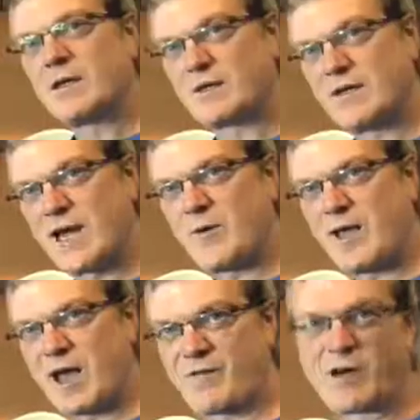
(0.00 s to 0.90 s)
So now we
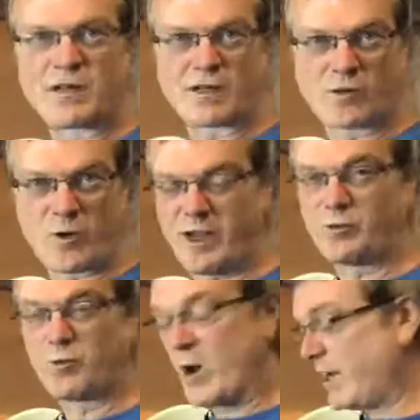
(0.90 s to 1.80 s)
have all our
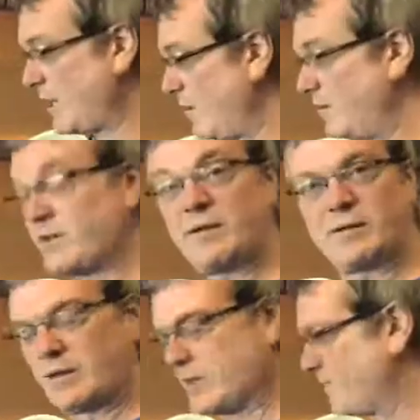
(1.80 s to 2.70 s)
grains weighed out
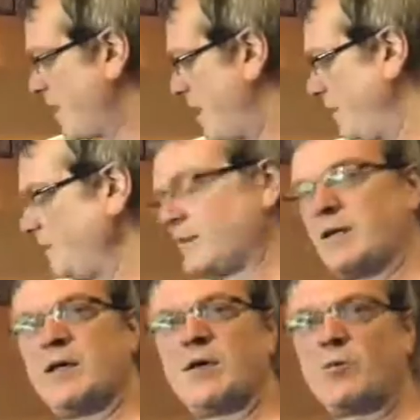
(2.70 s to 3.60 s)
and combined.
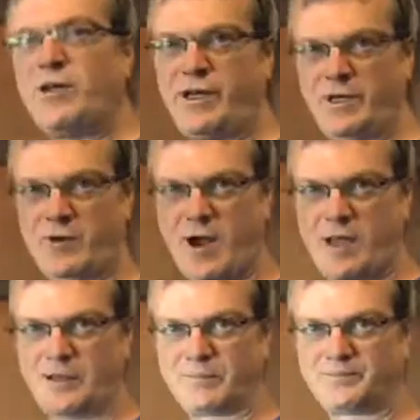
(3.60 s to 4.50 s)
We need to
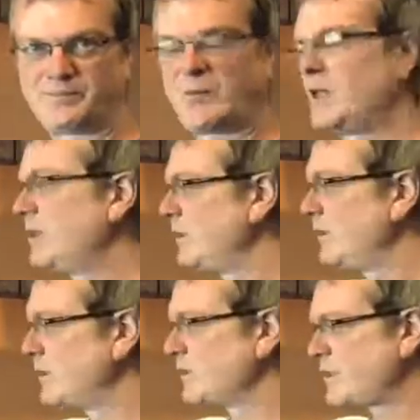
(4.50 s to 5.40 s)
grind them.
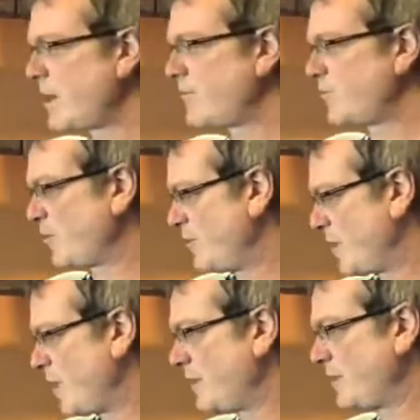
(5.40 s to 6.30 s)
Your shop where you
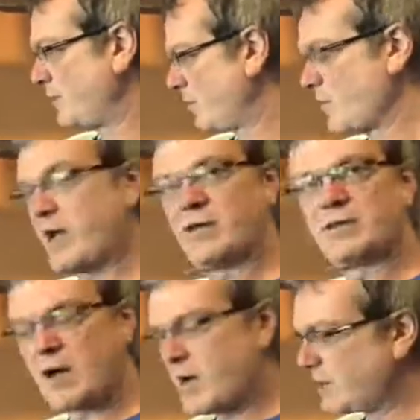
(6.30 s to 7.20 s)
buy your
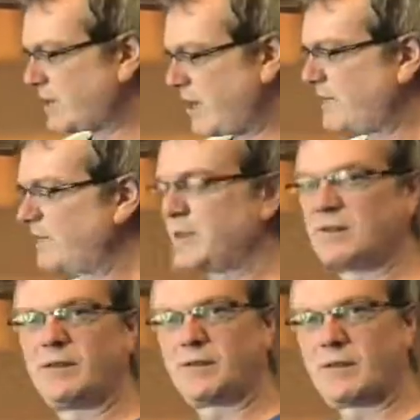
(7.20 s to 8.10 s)
grains ought to have
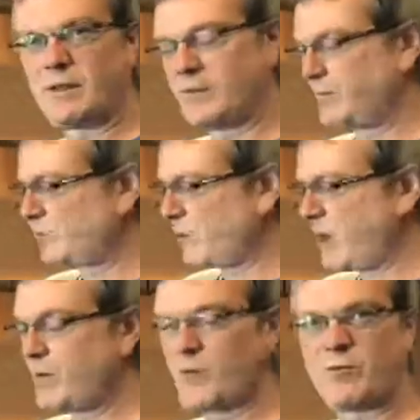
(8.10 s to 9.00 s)
a
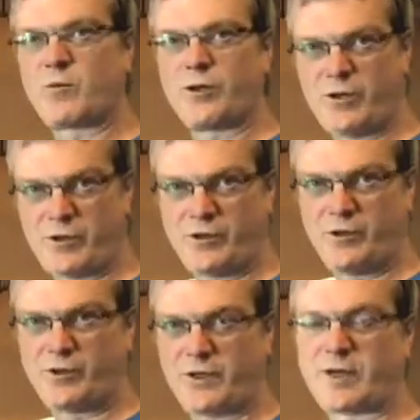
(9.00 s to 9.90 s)
grind mill where you can
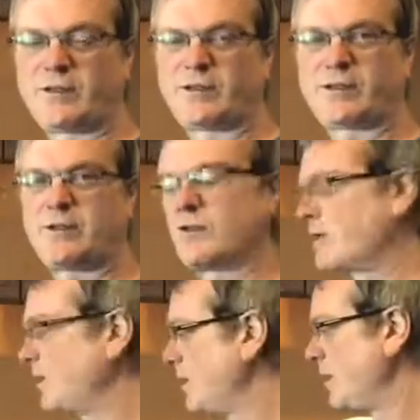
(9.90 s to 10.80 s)
do it there in the
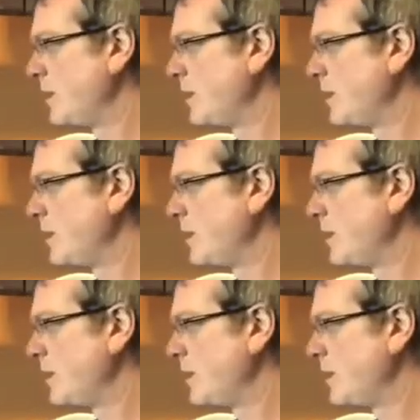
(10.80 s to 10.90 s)
store.